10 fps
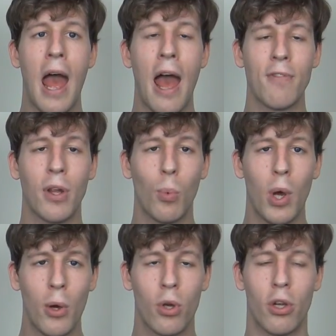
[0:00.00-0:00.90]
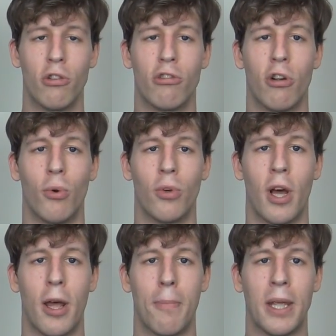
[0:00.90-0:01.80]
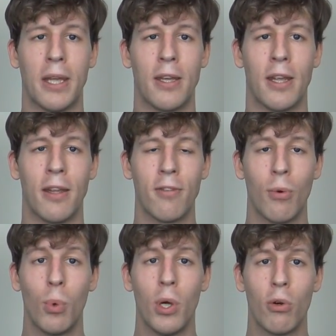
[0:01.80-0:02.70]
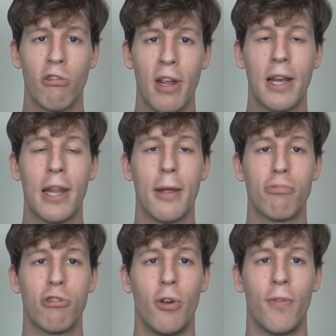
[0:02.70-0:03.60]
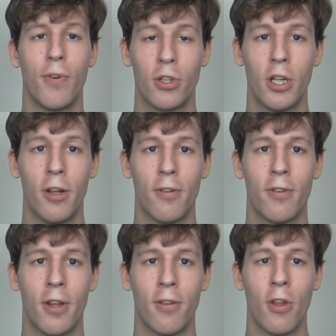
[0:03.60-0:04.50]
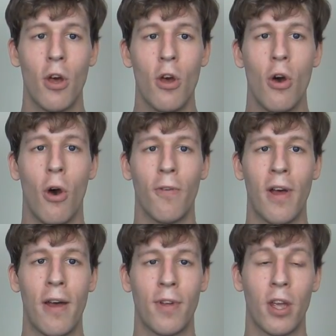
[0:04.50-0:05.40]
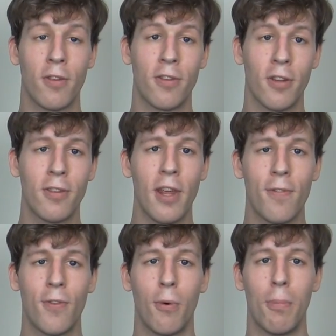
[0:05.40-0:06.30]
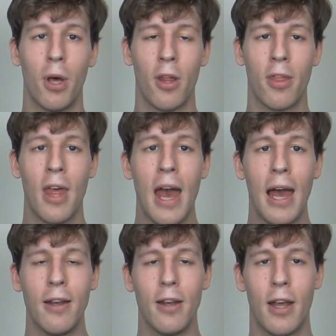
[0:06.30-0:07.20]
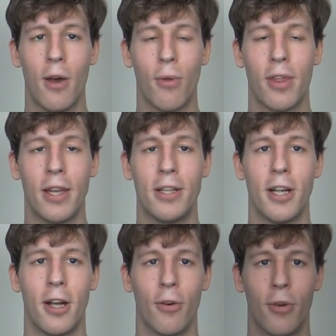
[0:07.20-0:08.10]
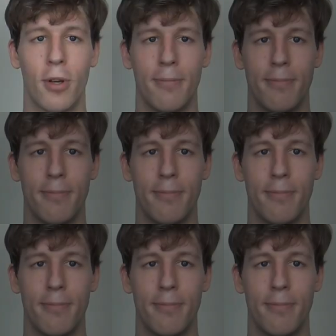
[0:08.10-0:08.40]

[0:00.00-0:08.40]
having well-controlled diabetes will greatly improve your chances of having a successful birth and a healthy child.